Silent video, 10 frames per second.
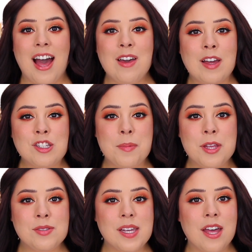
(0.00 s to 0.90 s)
I've actually been
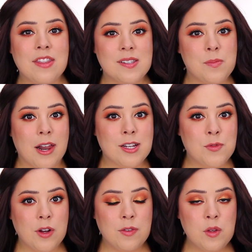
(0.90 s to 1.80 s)
using this product
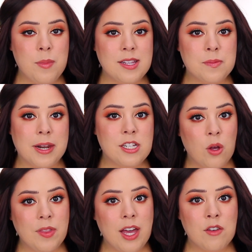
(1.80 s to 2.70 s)
for a few months, but I
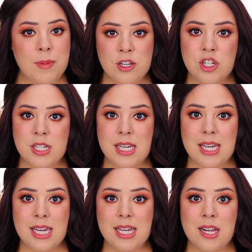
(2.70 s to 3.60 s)
don't think I've mentioned
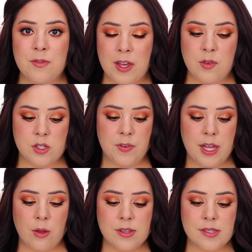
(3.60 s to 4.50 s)
it in a favorites
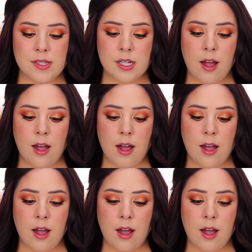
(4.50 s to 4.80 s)
video. This is the